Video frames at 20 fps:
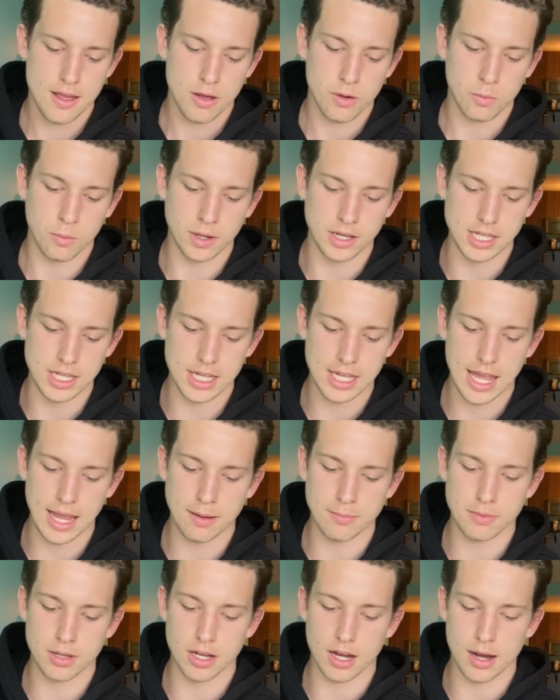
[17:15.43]
when he
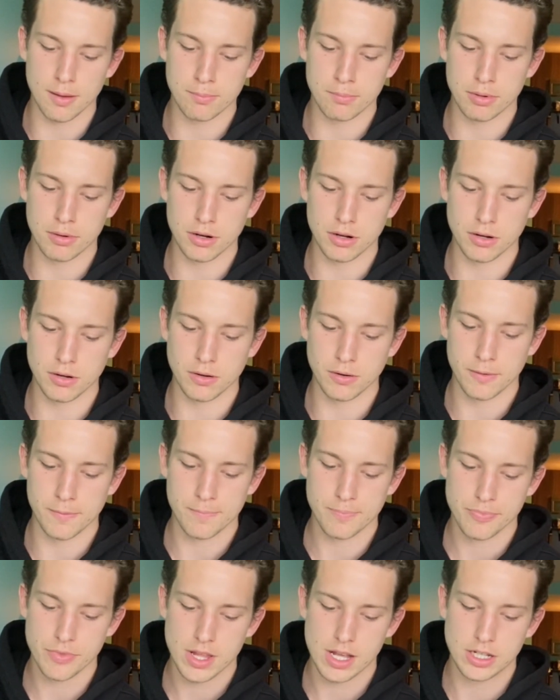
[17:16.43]
came to Umbro
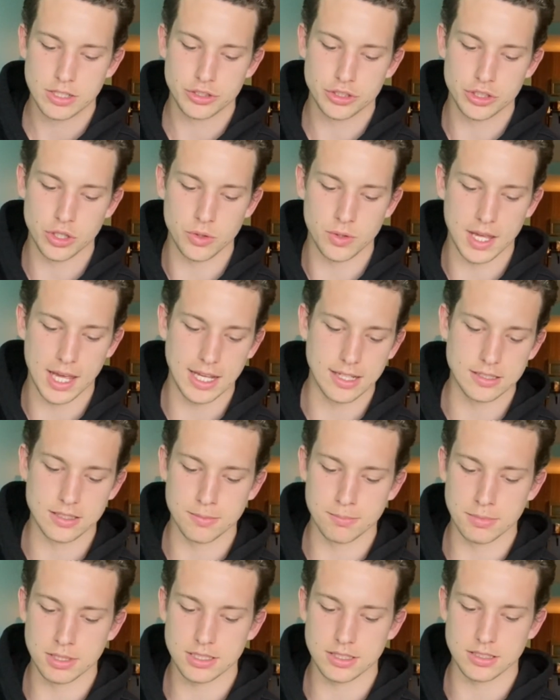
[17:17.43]
Showcase in
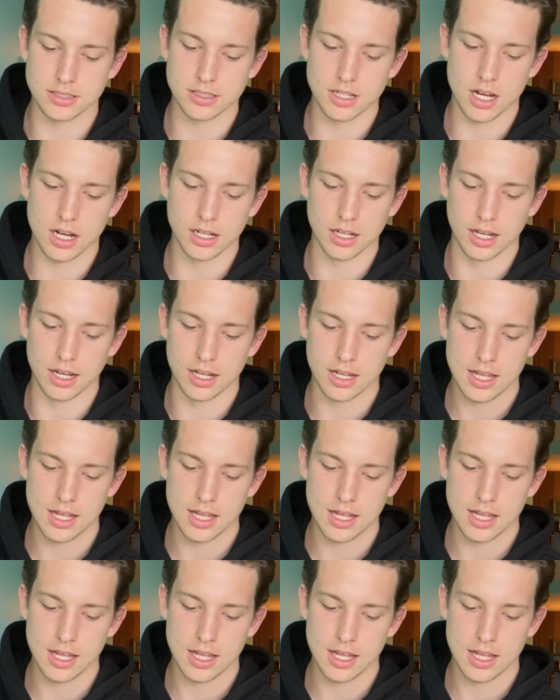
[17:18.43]
Mississauga.